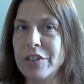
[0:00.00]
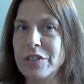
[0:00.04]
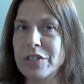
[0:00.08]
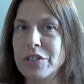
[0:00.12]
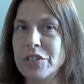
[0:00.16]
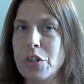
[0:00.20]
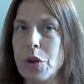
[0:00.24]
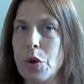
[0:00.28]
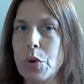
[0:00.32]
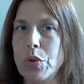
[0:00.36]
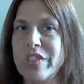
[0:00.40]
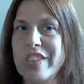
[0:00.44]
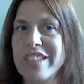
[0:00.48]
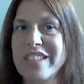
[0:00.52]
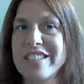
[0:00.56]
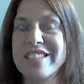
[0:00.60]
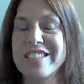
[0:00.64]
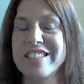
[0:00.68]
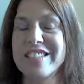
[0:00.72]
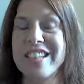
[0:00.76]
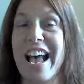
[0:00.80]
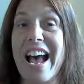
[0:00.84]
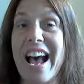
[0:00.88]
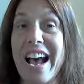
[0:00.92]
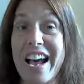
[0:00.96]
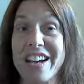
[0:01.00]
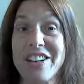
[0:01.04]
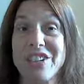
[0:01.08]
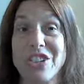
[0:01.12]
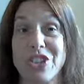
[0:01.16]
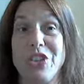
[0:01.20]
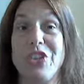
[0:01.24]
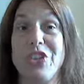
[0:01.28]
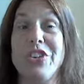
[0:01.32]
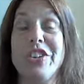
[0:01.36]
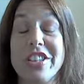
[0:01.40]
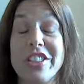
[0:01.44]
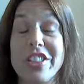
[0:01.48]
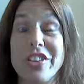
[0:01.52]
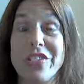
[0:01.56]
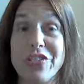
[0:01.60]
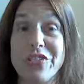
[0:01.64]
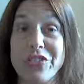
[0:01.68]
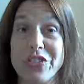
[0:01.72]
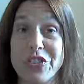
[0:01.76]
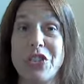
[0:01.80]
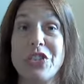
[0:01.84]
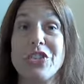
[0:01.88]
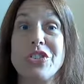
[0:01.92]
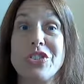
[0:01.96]
So this is actually the
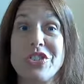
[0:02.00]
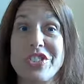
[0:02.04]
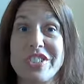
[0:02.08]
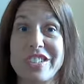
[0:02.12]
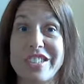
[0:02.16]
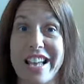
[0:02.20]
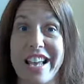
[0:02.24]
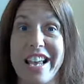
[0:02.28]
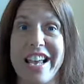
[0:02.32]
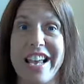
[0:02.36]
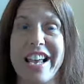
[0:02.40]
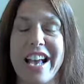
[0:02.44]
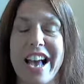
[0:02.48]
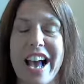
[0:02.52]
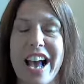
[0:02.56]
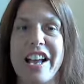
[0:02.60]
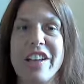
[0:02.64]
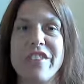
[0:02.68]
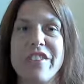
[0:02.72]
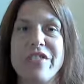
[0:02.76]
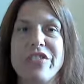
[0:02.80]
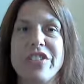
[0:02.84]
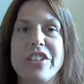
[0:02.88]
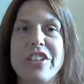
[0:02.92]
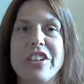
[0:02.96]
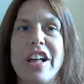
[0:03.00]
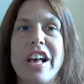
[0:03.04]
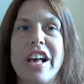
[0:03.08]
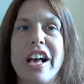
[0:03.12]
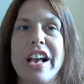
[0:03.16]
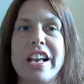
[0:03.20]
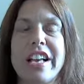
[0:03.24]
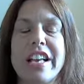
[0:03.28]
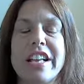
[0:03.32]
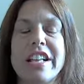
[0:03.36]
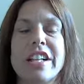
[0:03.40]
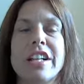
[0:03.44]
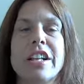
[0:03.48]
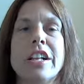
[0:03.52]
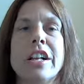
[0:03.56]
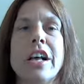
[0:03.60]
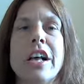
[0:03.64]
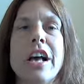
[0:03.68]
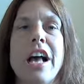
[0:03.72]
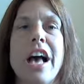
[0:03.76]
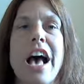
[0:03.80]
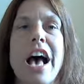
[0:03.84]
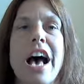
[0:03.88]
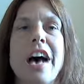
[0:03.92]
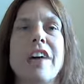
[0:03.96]
first day I feel I can
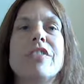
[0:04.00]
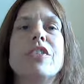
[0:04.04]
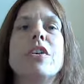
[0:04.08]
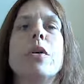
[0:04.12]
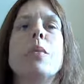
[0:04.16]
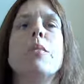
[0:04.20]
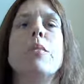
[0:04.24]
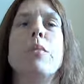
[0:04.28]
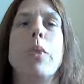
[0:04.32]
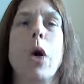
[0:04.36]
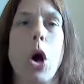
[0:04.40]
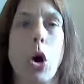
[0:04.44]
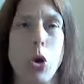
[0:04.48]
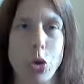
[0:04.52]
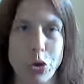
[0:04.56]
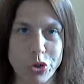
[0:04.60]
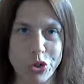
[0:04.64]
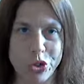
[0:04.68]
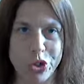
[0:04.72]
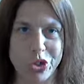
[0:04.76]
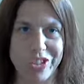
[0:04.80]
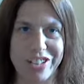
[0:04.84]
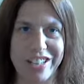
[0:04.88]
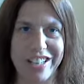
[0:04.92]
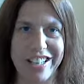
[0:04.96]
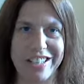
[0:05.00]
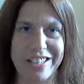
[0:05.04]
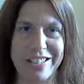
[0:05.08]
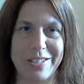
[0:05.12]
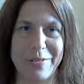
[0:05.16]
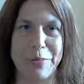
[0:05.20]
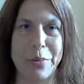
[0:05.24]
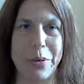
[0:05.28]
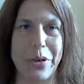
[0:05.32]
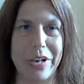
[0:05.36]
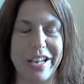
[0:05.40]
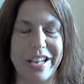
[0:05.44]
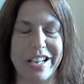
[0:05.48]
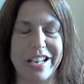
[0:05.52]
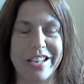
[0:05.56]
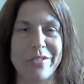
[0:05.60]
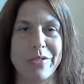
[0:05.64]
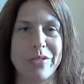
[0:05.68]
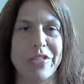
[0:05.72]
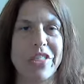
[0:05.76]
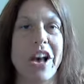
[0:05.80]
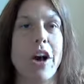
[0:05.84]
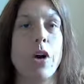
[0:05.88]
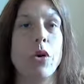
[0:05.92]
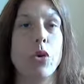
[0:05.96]
have composure, let's put it,
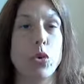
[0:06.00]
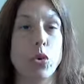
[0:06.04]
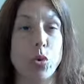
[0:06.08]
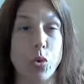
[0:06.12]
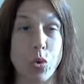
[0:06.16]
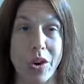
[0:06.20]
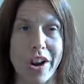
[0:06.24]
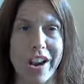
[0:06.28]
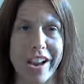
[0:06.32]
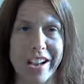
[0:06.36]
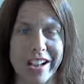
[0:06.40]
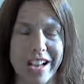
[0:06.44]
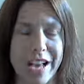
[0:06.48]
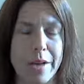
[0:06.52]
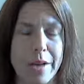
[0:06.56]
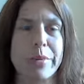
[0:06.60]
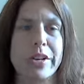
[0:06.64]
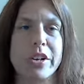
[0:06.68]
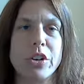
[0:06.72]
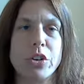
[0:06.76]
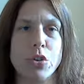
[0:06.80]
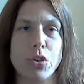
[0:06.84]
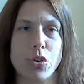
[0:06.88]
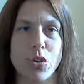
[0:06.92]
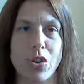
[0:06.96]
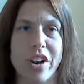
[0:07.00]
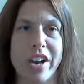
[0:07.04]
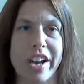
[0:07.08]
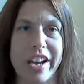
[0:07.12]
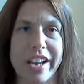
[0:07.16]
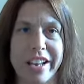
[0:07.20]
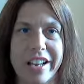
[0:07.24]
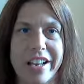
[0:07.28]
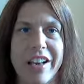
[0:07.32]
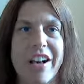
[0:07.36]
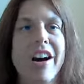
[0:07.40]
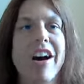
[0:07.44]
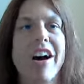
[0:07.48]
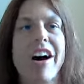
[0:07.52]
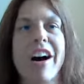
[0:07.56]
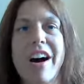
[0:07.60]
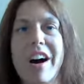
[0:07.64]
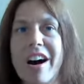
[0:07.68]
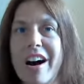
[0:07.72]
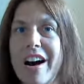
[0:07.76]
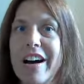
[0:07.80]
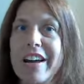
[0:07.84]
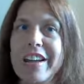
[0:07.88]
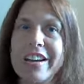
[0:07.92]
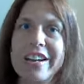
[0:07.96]
without crying. I've been crying
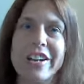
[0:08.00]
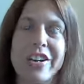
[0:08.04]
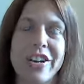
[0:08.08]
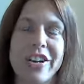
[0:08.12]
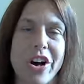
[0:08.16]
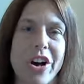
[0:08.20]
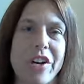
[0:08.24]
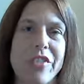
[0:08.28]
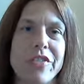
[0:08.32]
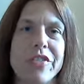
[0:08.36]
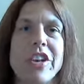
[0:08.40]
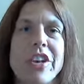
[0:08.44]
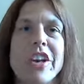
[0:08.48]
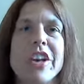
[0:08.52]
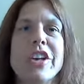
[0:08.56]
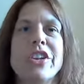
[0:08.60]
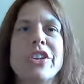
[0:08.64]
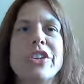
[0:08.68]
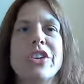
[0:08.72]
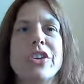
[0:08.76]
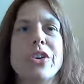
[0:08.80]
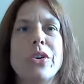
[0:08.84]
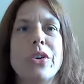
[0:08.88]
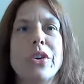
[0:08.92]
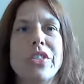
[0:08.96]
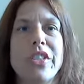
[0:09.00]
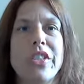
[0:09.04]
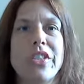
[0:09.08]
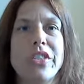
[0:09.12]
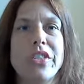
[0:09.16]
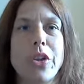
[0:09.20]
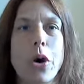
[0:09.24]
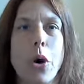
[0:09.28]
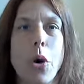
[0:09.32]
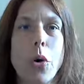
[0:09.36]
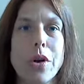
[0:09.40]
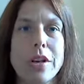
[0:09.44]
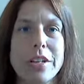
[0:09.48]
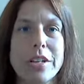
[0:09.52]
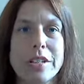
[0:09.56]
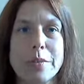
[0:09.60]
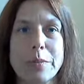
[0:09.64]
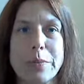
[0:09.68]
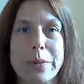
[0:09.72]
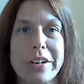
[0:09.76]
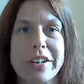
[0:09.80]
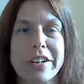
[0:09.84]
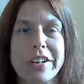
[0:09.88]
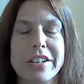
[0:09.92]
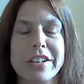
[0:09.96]
on and off, you know, and then the Holy
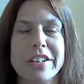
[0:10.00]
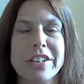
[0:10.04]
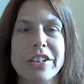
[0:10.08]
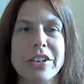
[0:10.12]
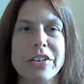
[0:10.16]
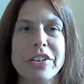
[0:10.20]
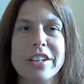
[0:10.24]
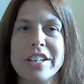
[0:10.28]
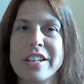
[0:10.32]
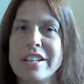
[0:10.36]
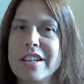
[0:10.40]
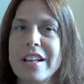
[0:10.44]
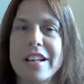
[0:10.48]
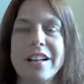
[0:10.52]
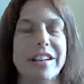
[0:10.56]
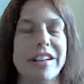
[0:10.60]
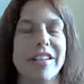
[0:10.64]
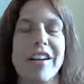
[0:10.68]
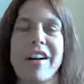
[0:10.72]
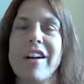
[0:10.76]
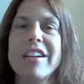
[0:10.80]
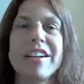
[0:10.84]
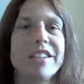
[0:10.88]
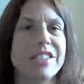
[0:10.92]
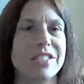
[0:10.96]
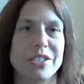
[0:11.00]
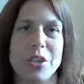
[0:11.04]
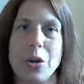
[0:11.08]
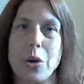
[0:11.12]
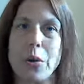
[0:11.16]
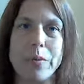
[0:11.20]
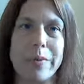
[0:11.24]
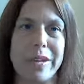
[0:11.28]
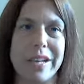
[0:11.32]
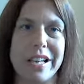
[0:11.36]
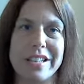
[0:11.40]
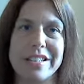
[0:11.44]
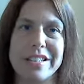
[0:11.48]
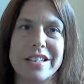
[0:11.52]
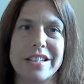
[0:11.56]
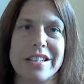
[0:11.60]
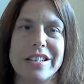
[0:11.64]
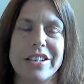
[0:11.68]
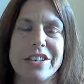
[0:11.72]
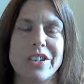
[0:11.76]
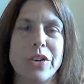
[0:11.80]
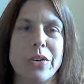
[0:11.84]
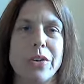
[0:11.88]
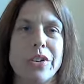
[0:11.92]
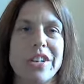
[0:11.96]
Spirit, you know, he, God is so amazing.
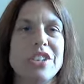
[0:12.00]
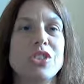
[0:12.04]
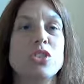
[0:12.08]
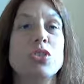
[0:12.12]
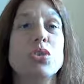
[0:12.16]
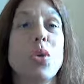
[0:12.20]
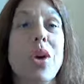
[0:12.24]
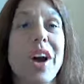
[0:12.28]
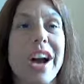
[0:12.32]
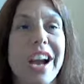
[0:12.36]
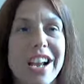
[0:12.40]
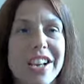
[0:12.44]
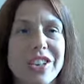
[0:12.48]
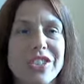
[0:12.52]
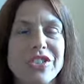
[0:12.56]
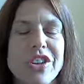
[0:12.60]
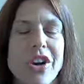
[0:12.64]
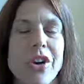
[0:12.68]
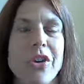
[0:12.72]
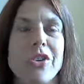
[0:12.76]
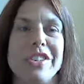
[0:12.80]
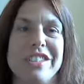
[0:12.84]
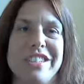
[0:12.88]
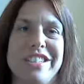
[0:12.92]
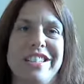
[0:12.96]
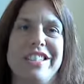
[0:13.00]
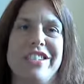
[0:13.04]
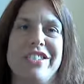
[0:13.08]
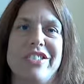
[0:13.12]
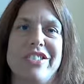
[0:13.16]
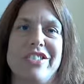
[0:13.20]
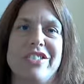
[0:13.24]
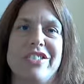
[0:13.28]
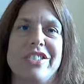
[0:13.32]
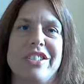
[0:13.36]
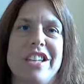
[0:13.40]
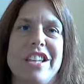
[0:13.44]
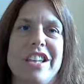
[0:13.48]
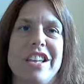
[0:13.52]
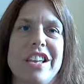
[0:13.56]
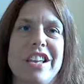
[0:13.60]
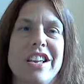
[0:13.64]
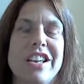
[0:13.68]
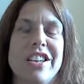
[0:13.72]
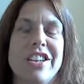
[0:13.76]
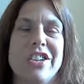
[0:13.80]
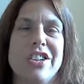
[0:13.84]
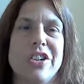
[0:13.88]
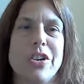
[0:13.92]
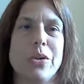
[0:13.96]
You know, he dries our tears,
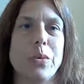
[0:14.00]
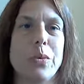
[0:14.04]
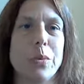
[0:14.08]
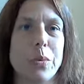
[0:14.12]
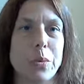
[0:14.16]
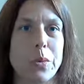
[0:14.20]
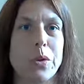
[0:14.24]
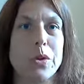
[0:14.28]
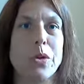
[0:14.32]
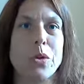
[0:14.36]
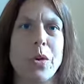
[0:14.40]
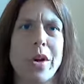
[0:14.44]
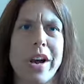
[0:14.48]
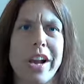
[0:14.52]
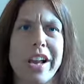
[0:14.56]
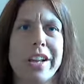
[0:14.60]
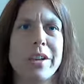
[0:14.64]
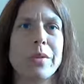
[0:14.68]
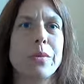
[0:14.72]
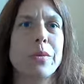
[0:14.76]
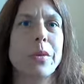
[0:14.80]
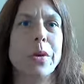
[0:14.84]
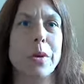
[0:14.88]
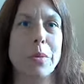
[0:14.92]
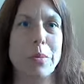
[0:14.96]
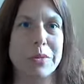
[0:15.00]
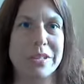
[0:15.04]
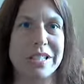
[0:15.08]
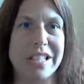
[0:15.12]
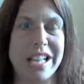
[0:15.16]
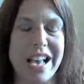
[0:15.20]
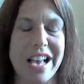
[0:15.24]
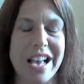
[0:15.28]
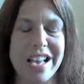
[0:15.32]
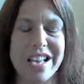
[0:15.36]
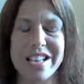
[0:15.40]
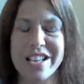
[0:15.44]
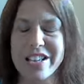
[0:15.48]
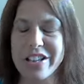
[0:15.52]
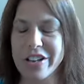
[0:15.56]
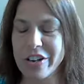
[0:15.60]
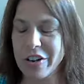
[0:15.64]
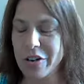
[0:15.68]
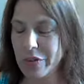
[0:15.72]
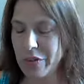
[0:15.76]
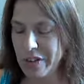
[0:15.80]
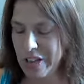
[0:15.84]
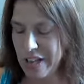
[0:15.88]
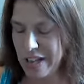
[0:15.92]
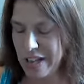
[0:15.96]
you know, when we're crying, we're upset, you
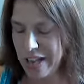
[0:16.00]
know.